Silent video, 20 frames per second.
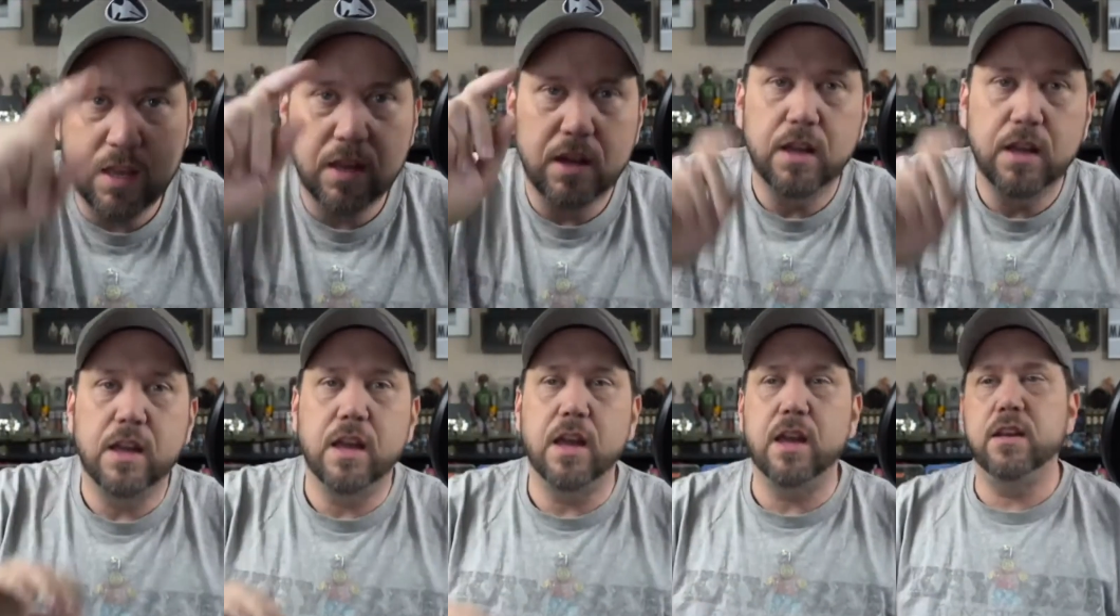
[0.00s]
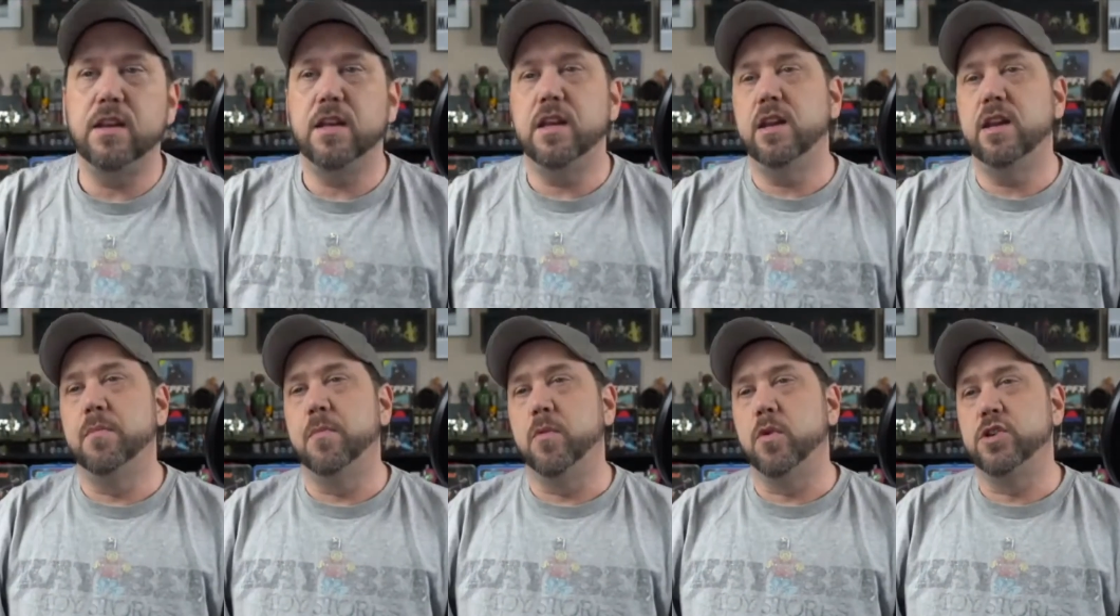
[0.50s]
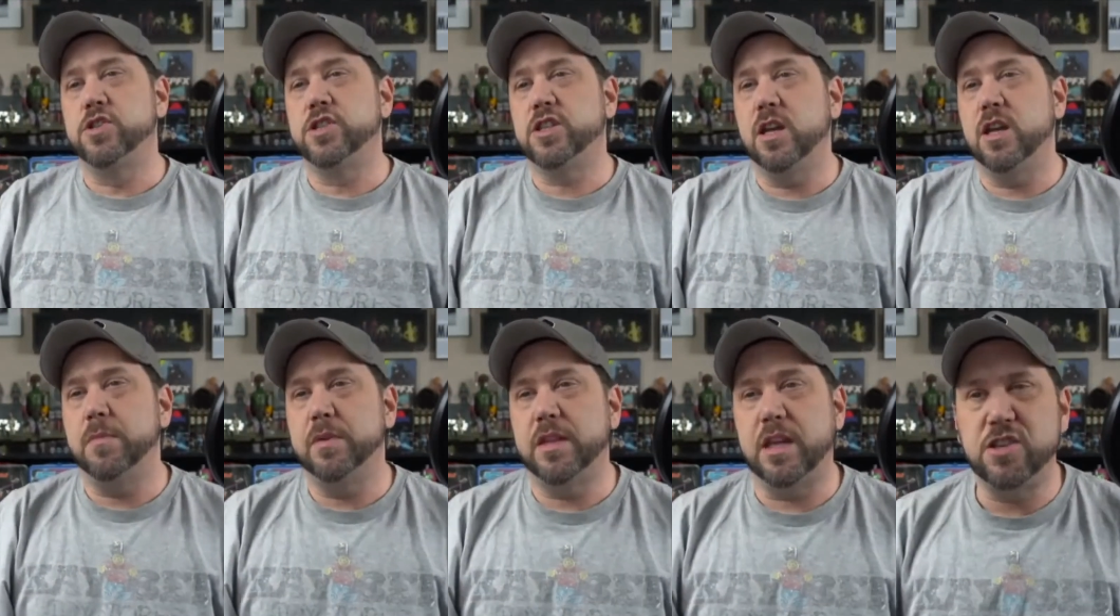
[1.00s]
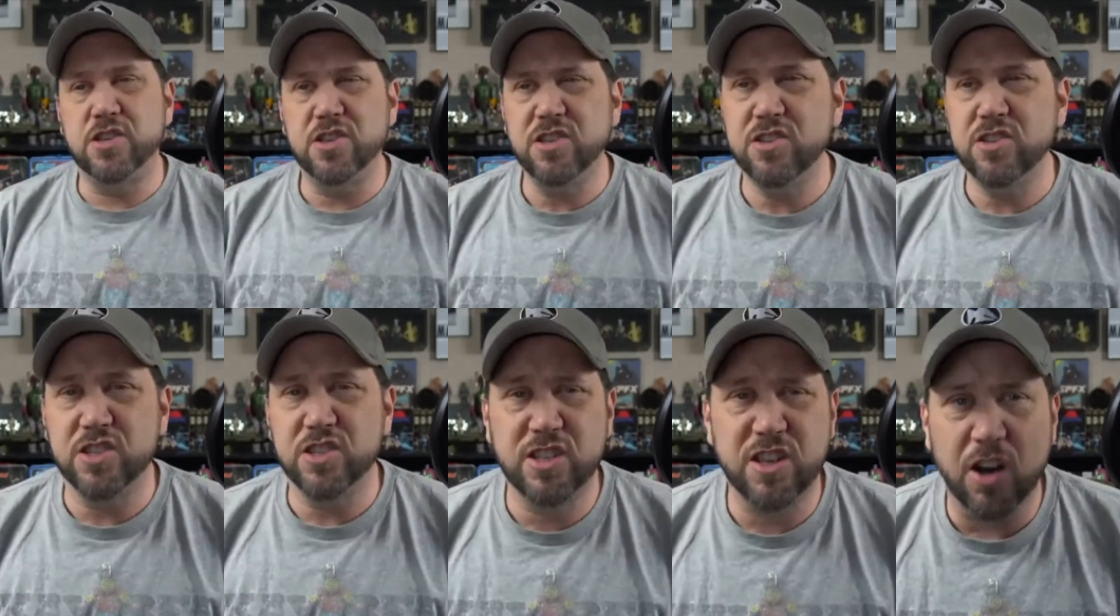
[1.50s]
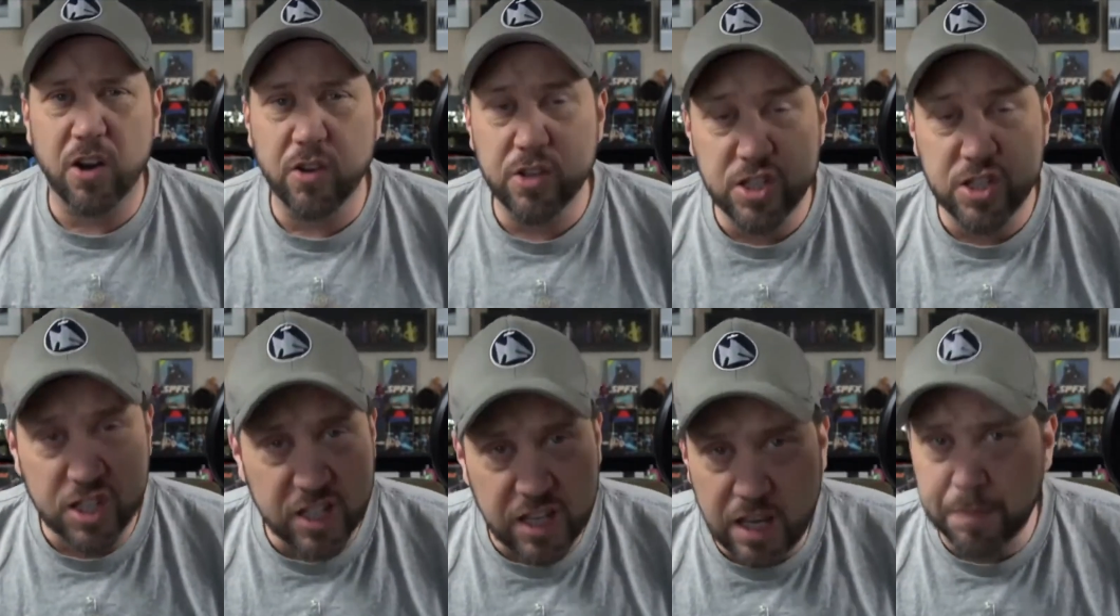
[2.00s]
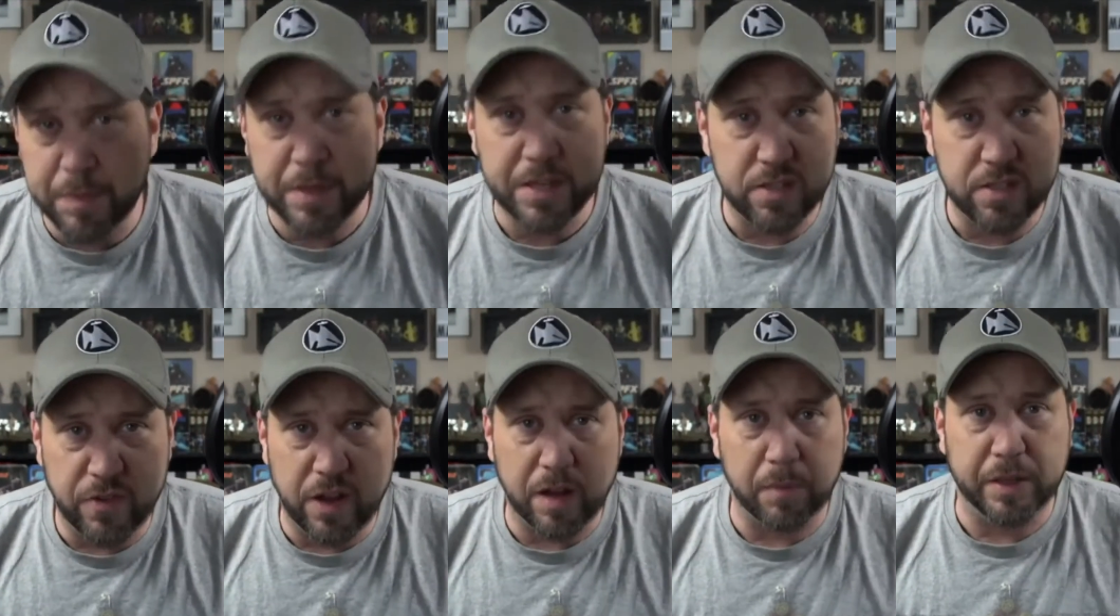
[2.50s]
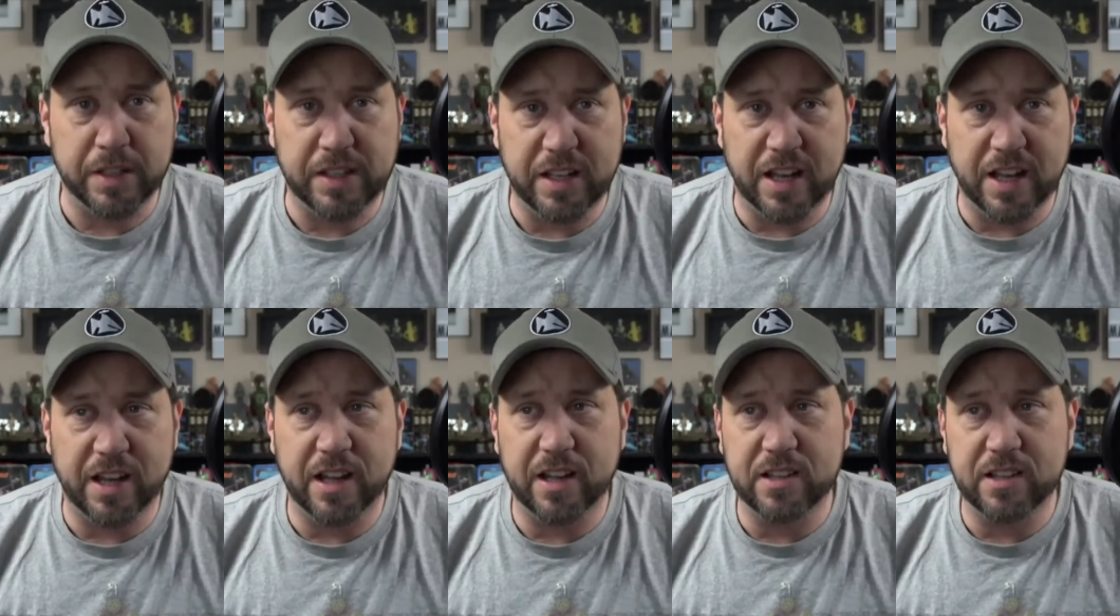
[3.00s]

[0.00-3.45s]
It needed more Skippy. They should have just called it Skippy's Family Ties.